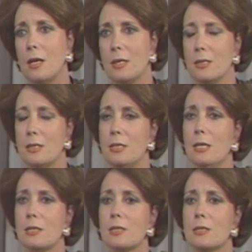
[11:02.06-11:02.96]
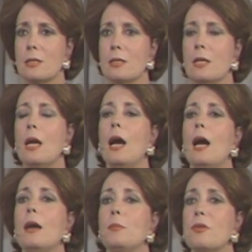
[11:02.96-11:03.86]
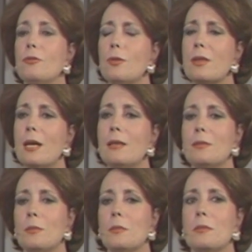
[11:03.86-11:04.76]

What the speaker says: I said, yes. Before that,